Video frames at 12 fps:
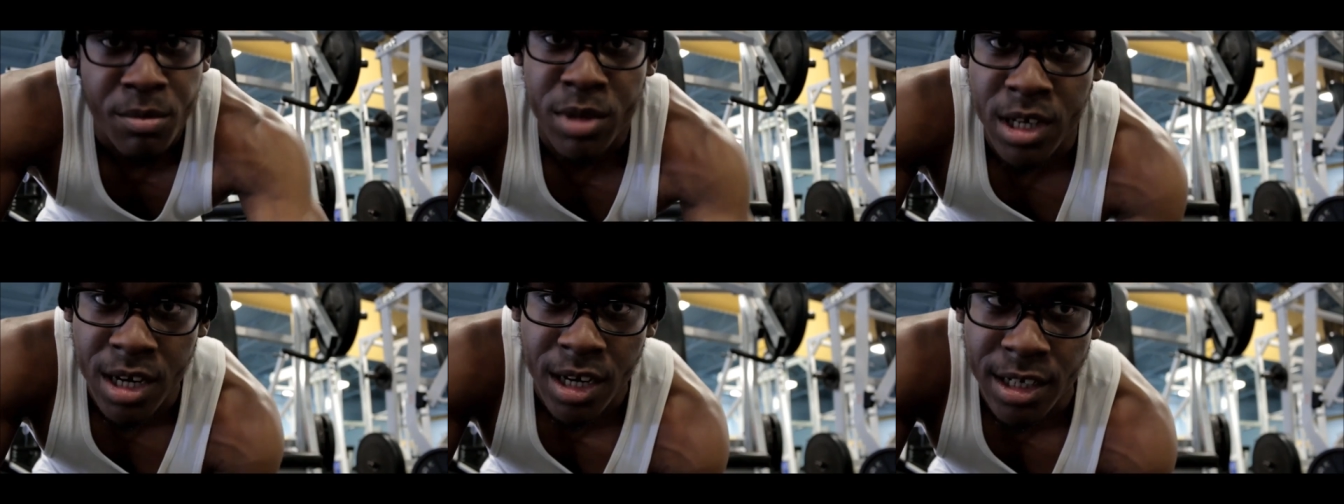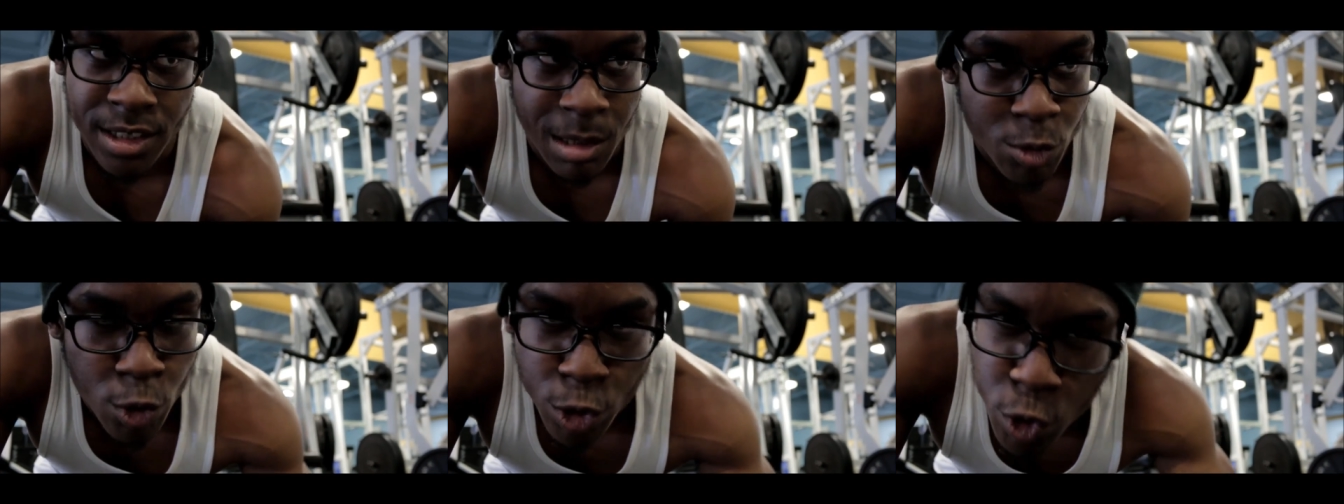because
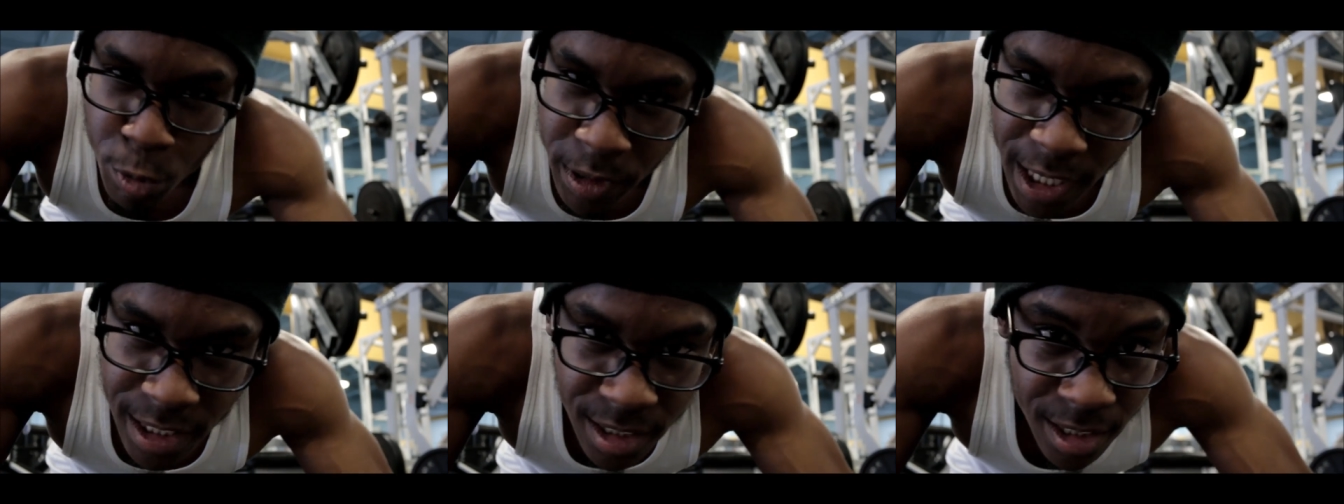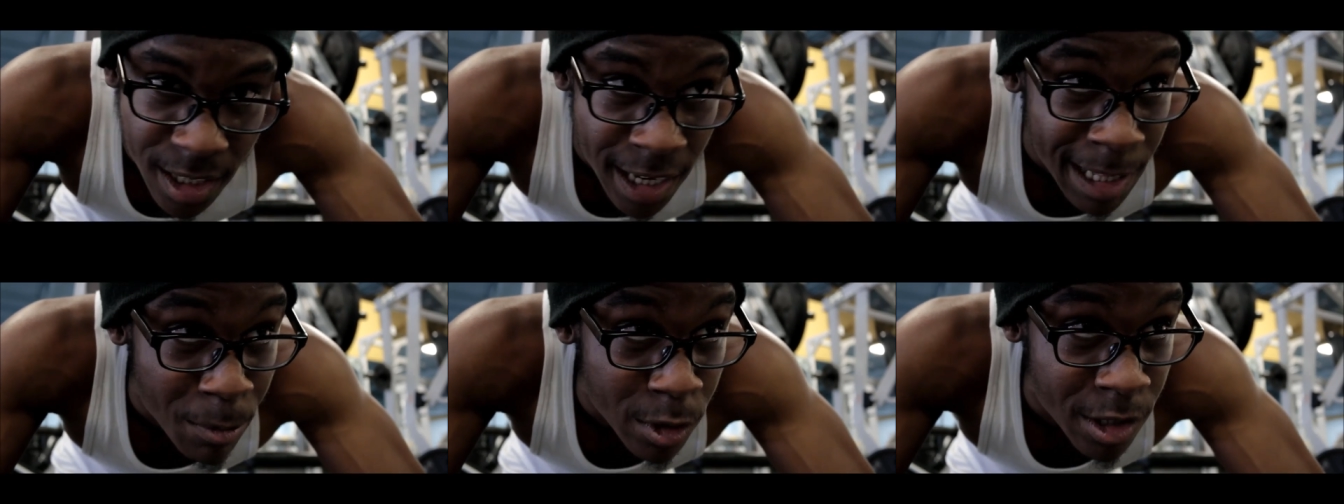I'm doing two plates
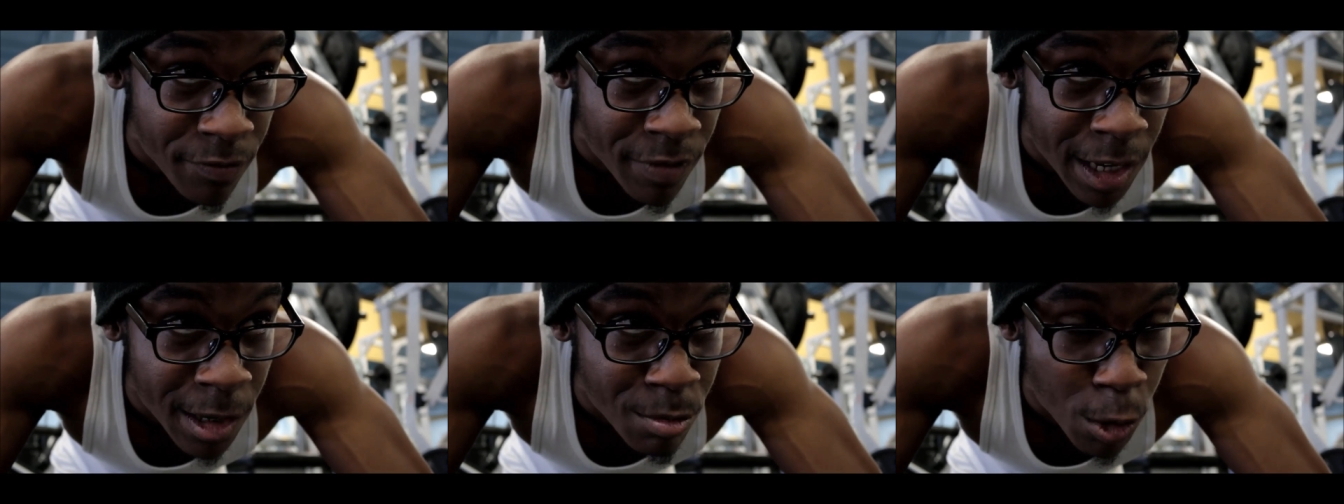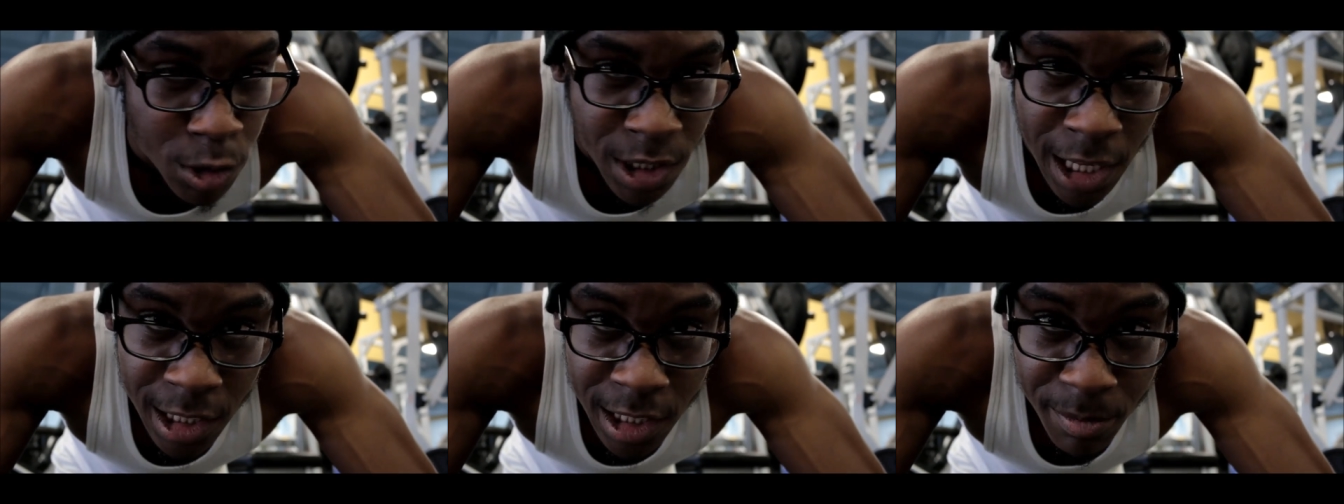and I'm gonna fail most
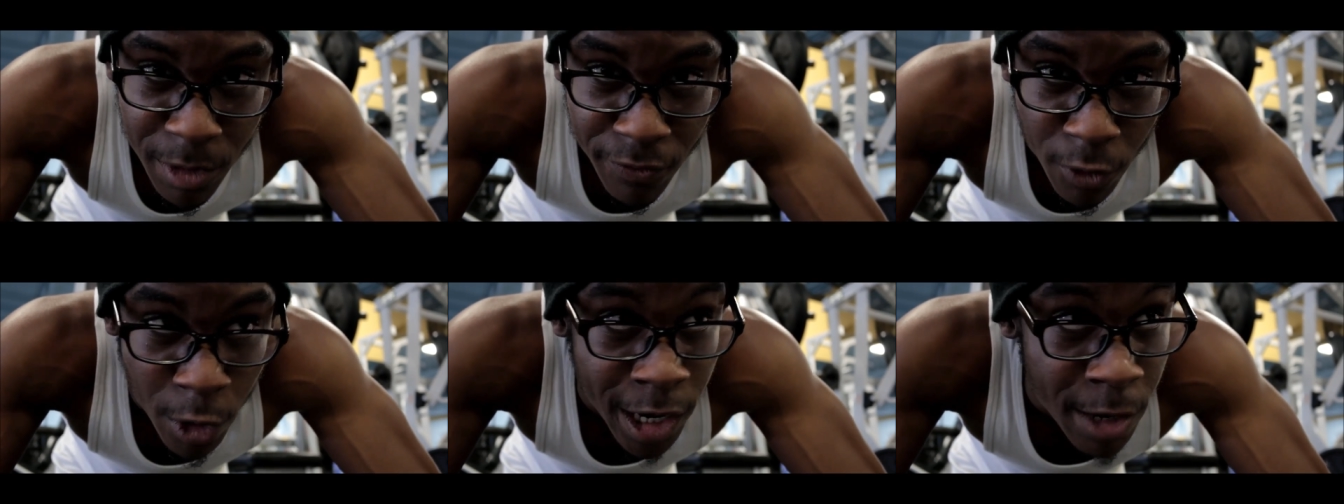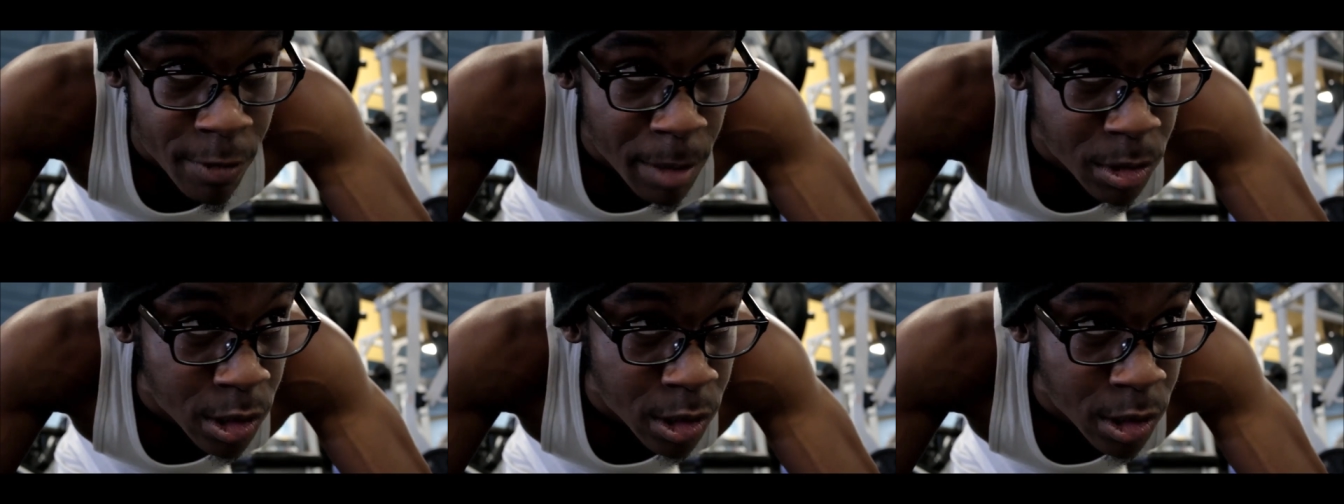likely before eight reps.